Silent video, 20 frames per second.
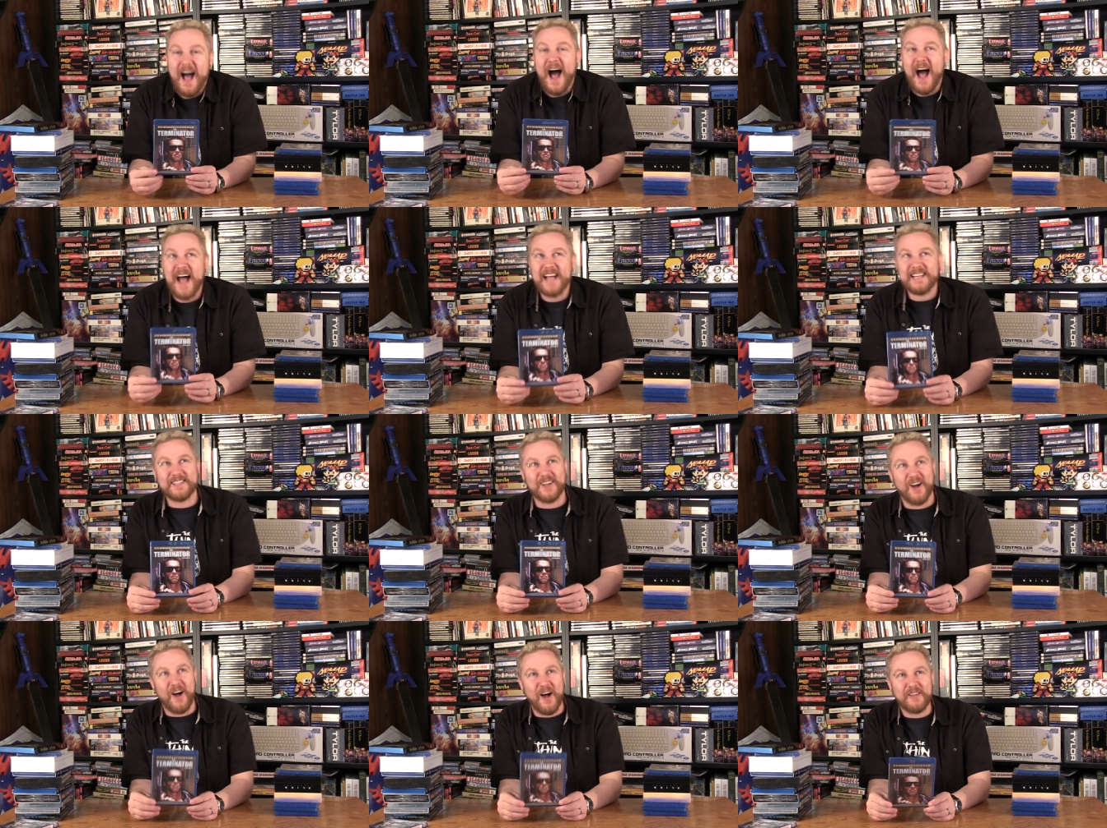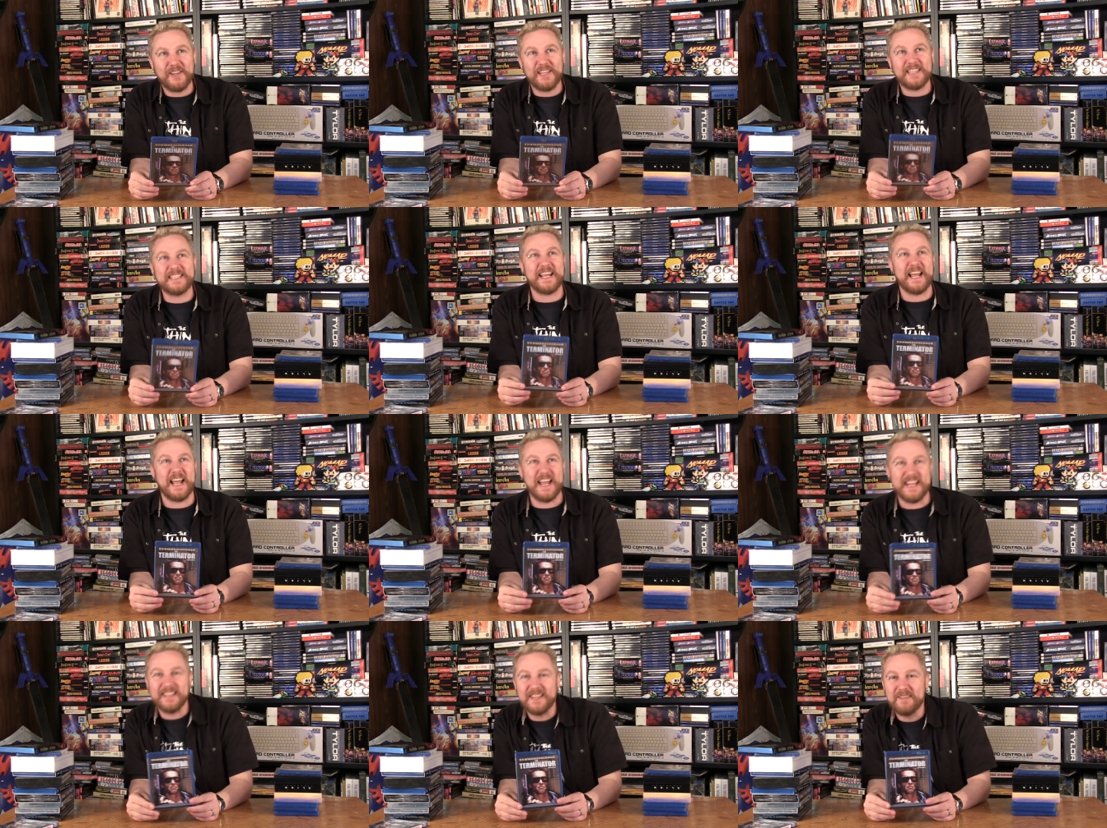I saw this
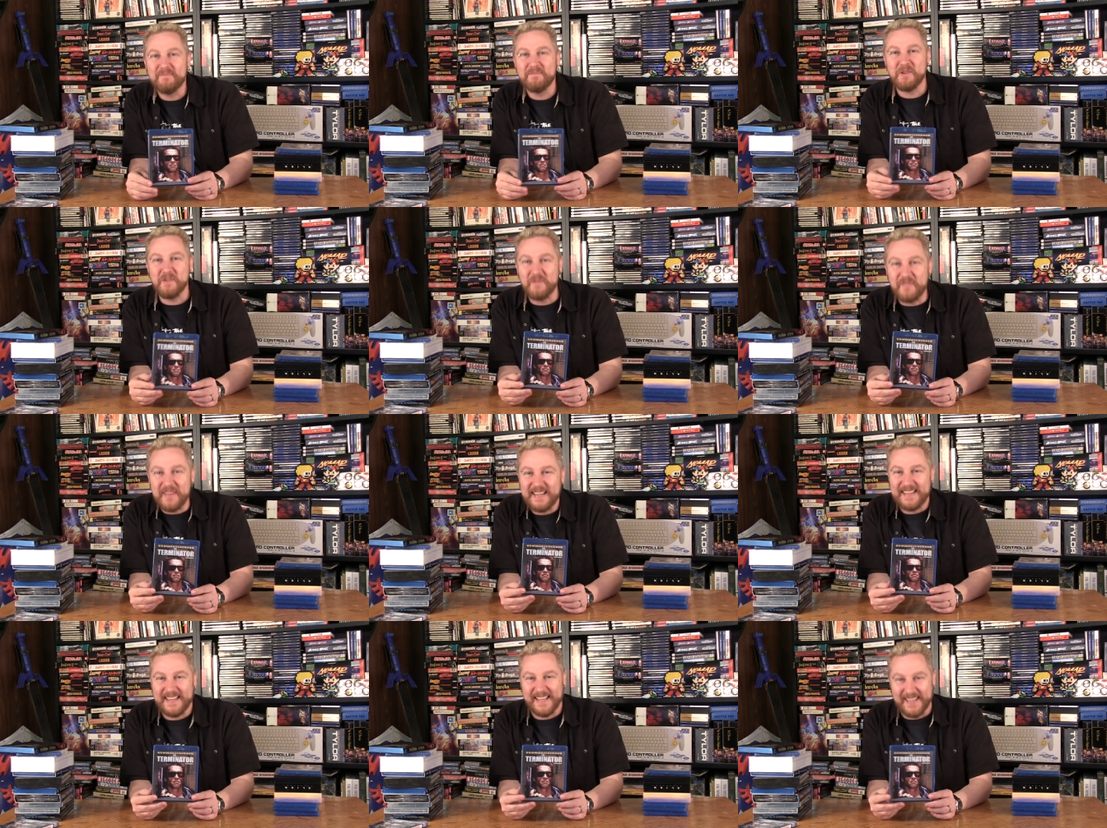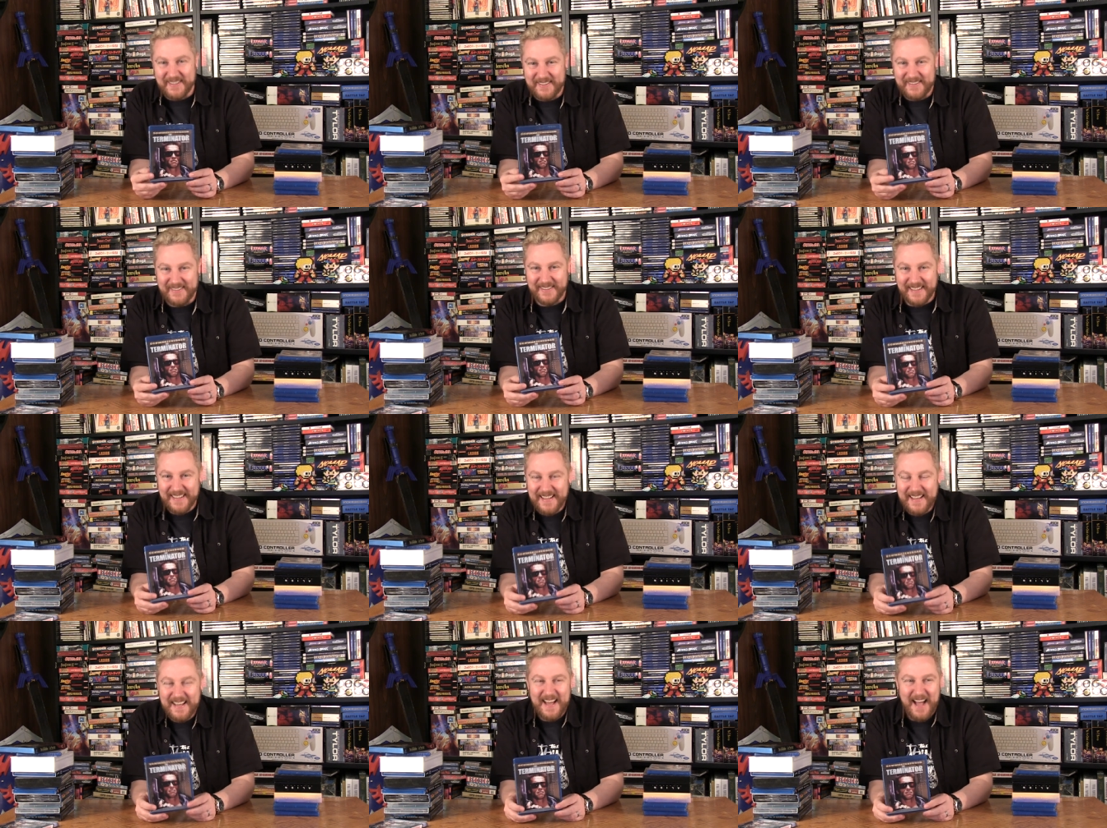in the movie theater.
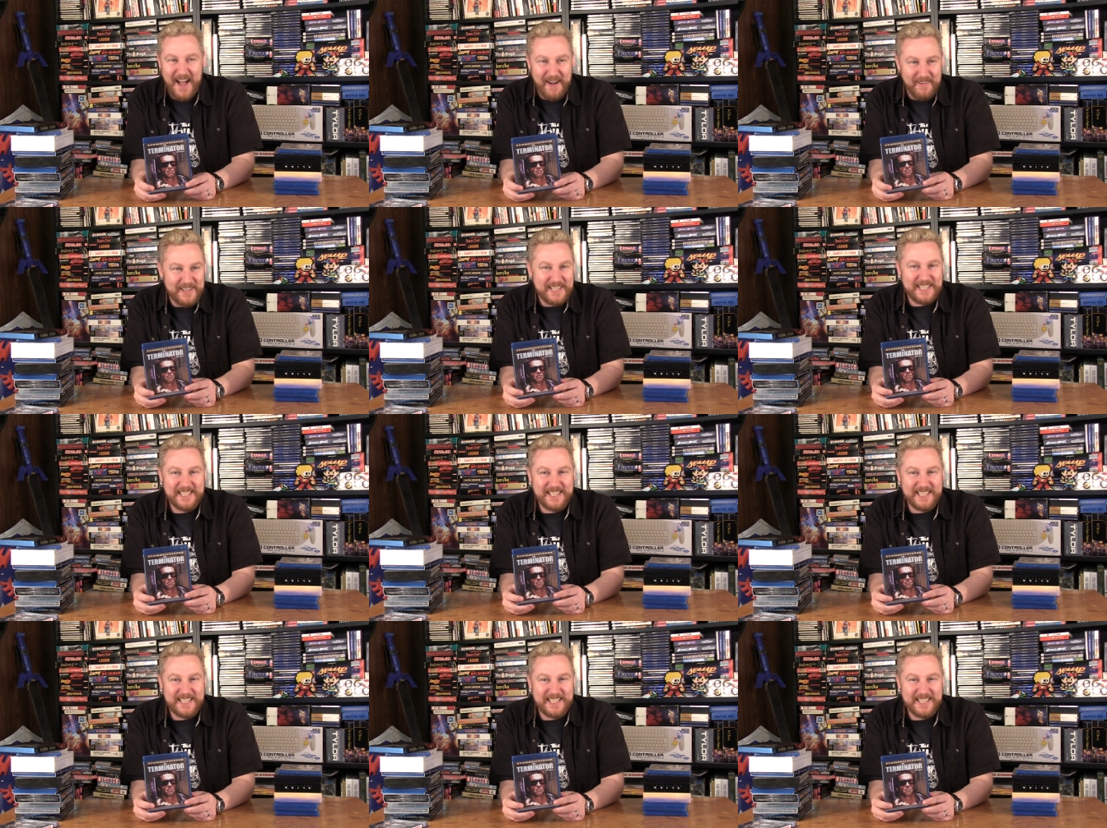I was